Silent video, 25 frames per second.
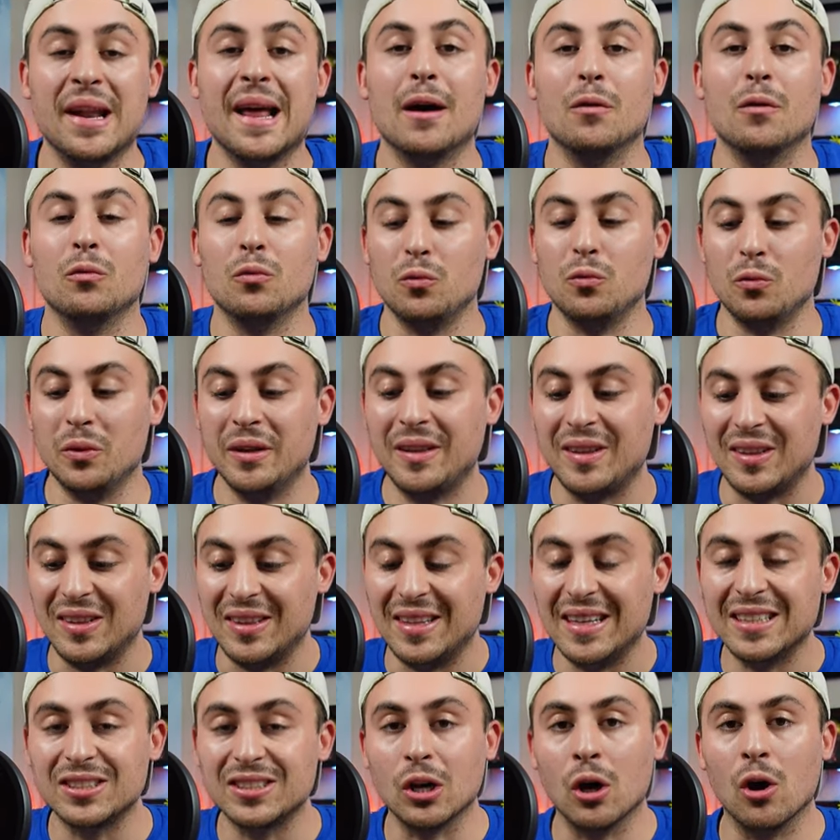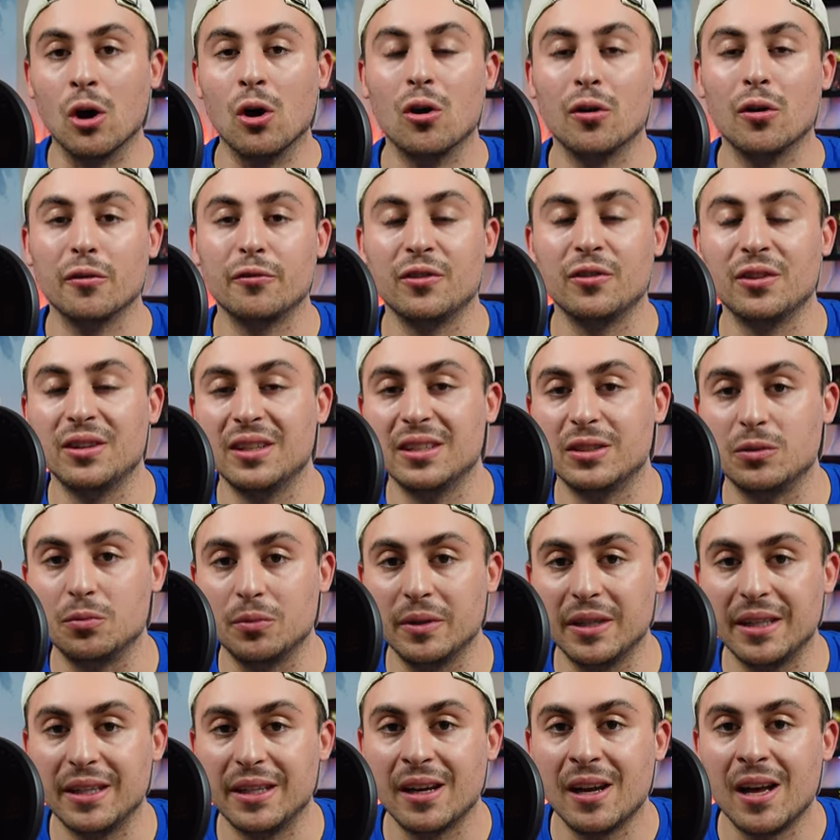But now, with this haul for
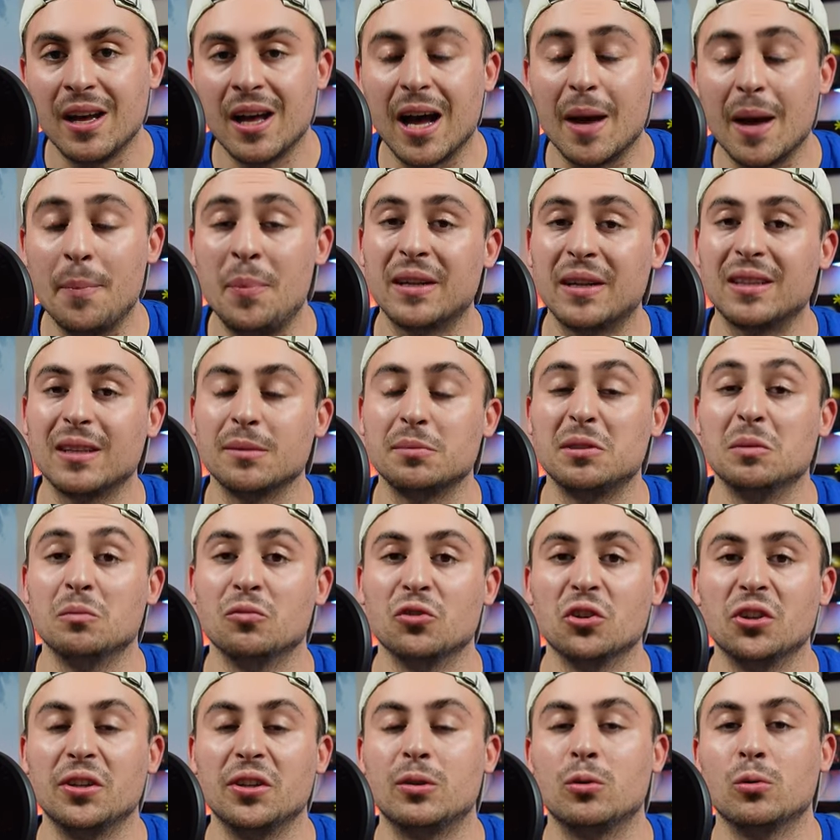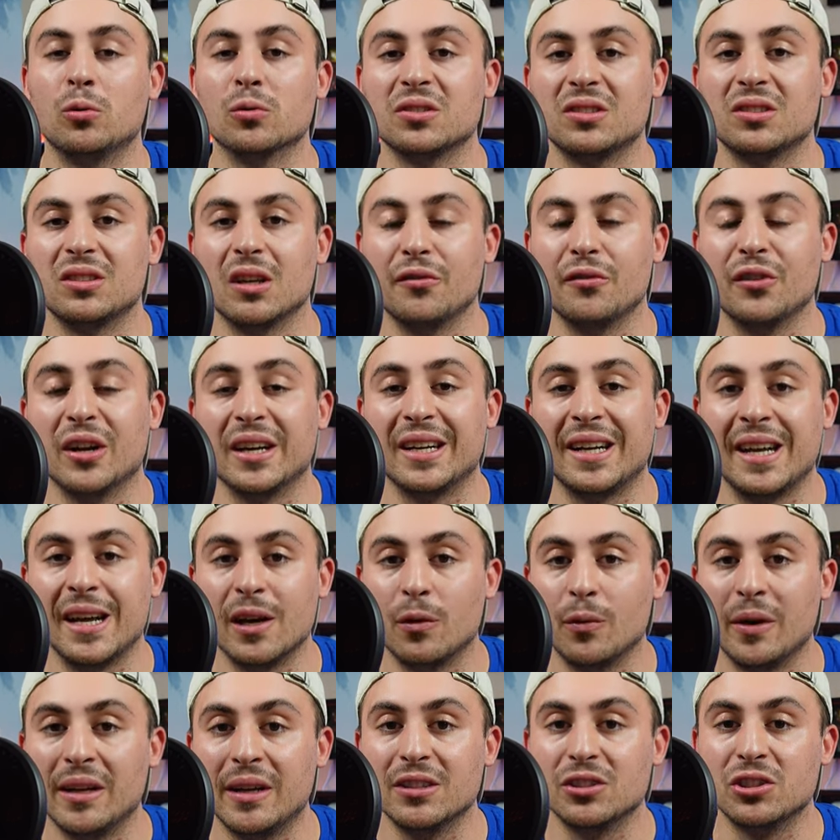this week, I picked up some really cool stuff, and
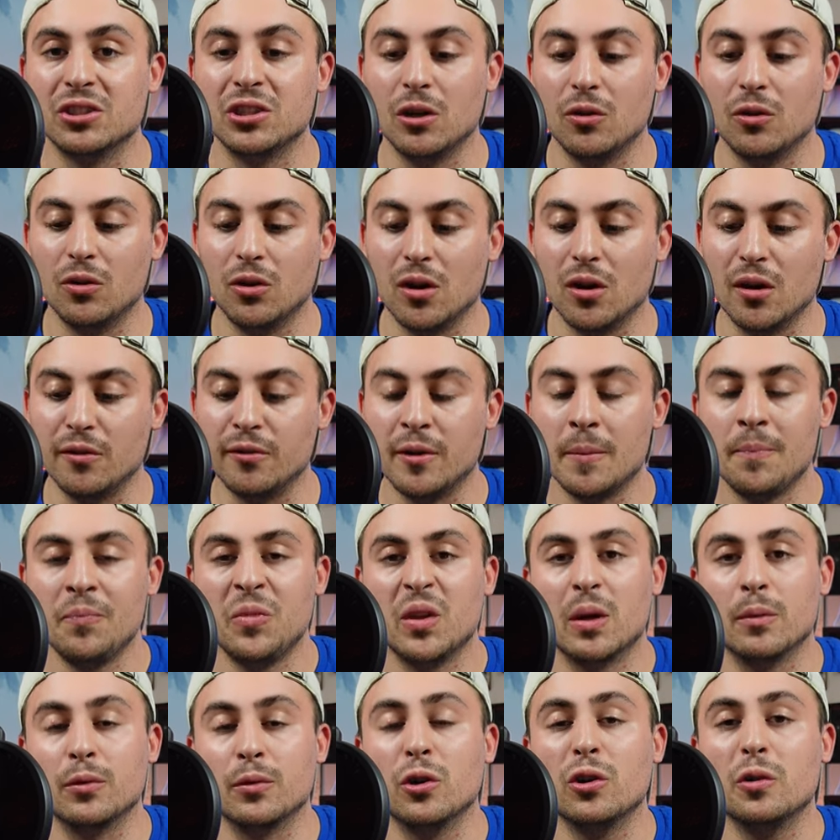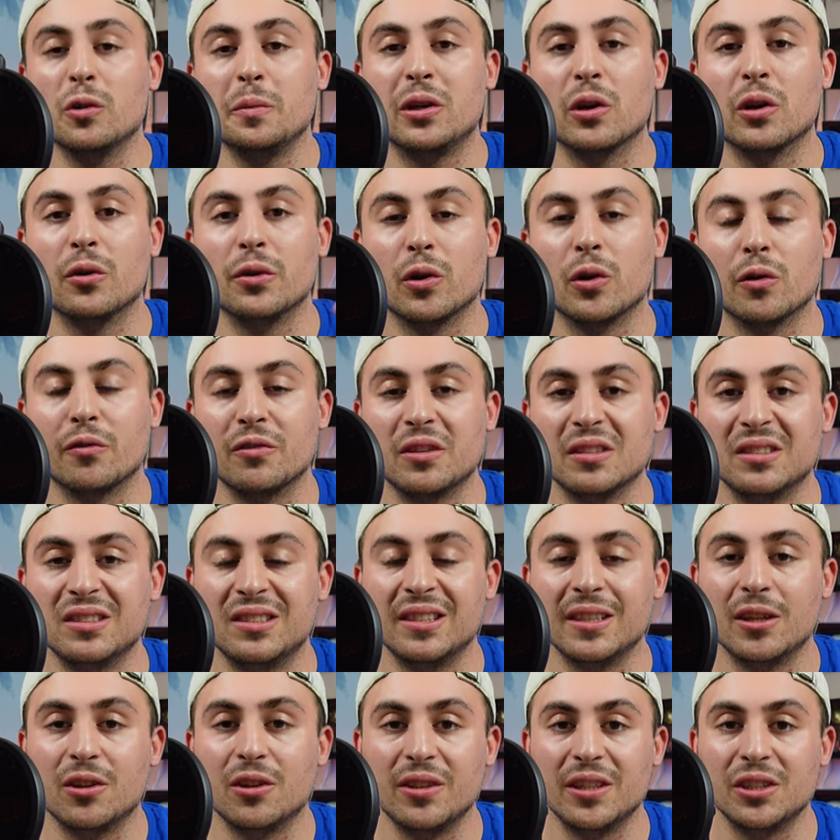I can't wait to show it off. I'm going to be going
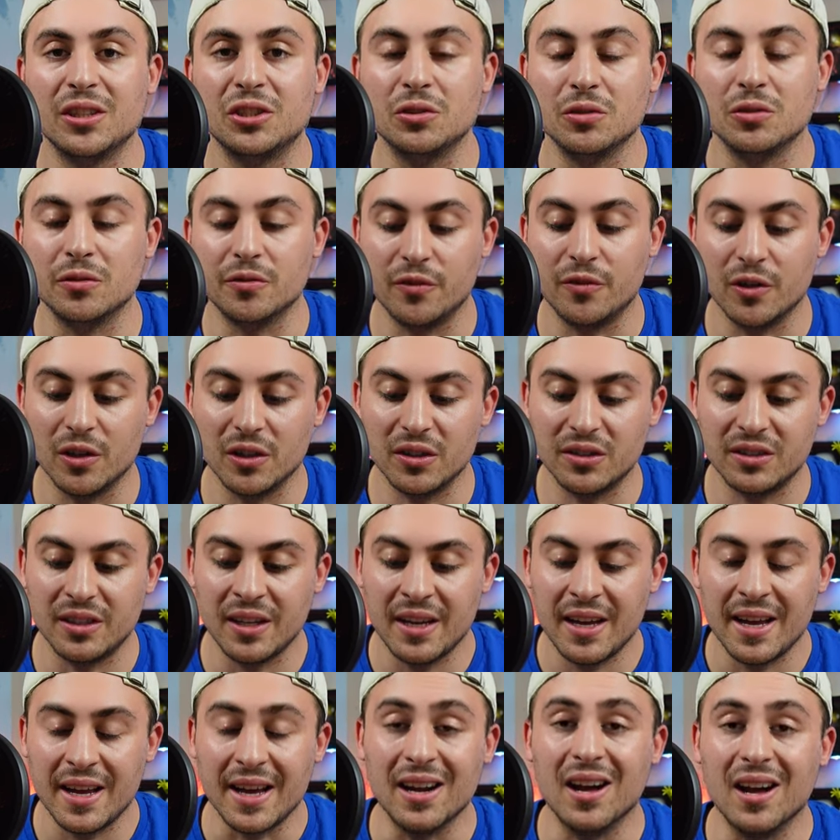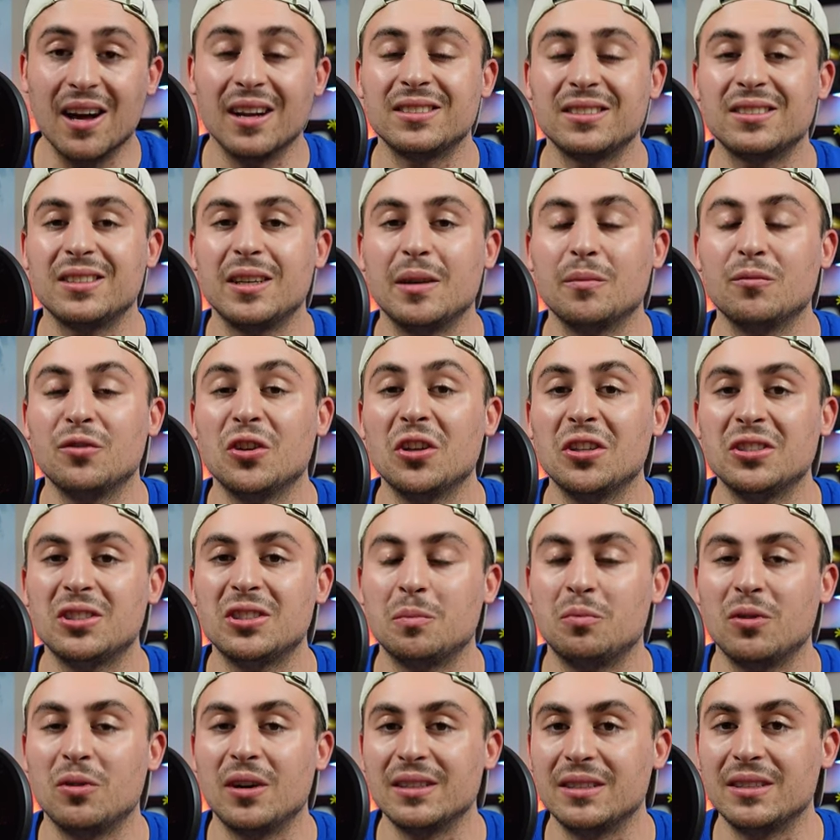over the single issues first, and honestly, I'm
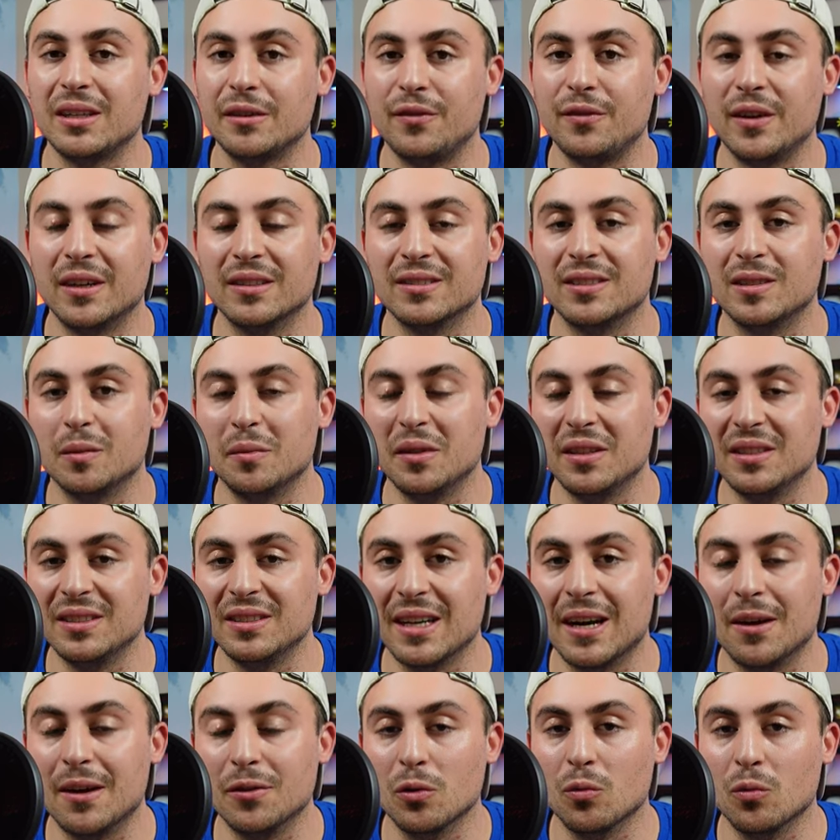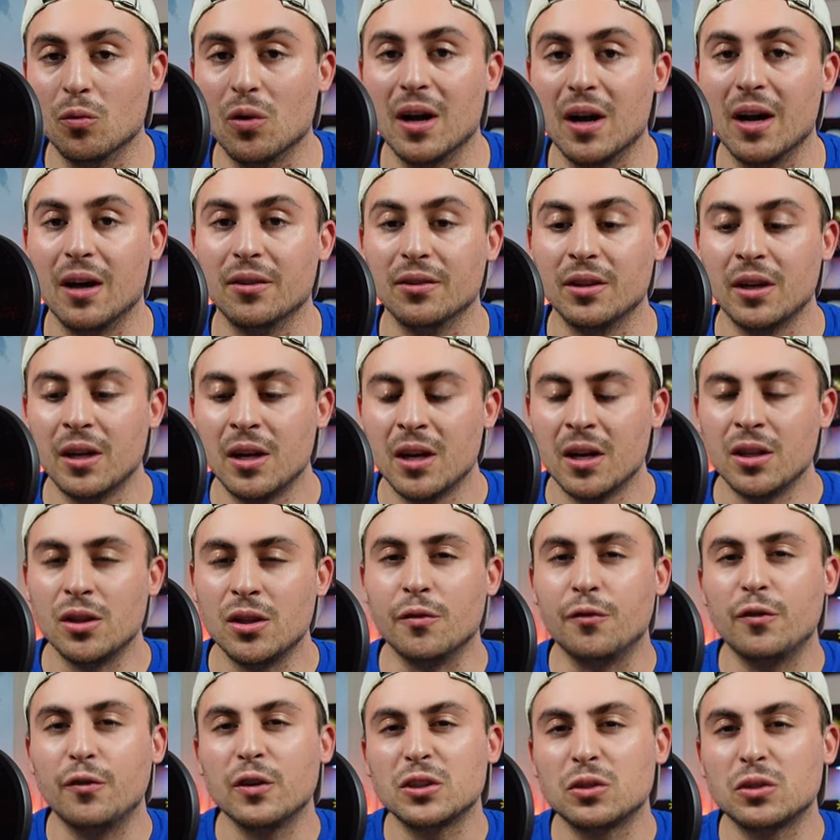really surprised I found some of these out in the wild.
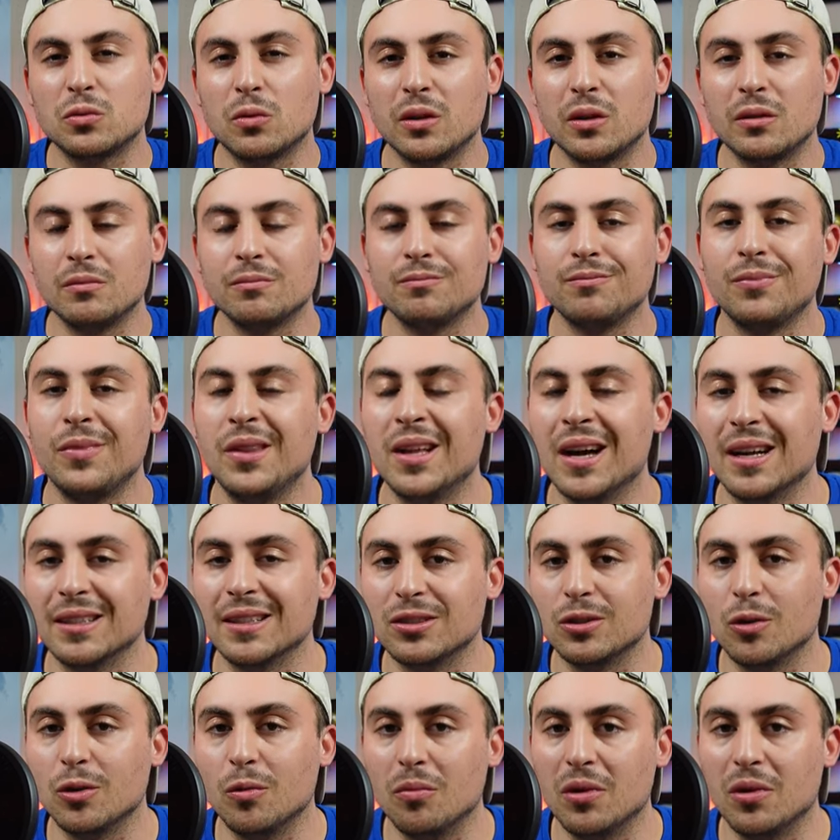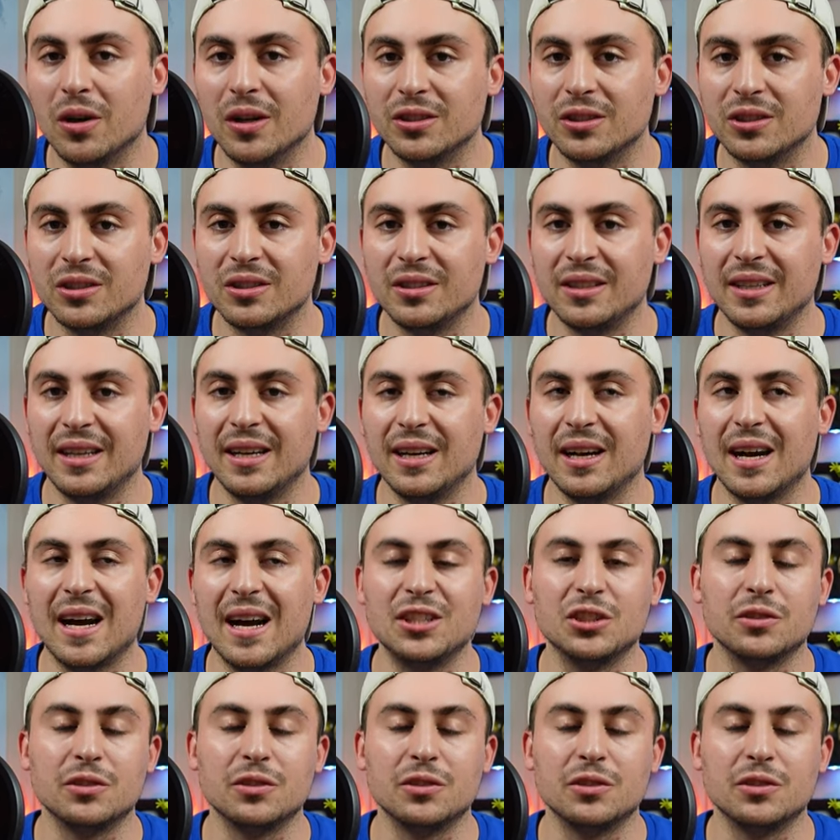The first one, not so much.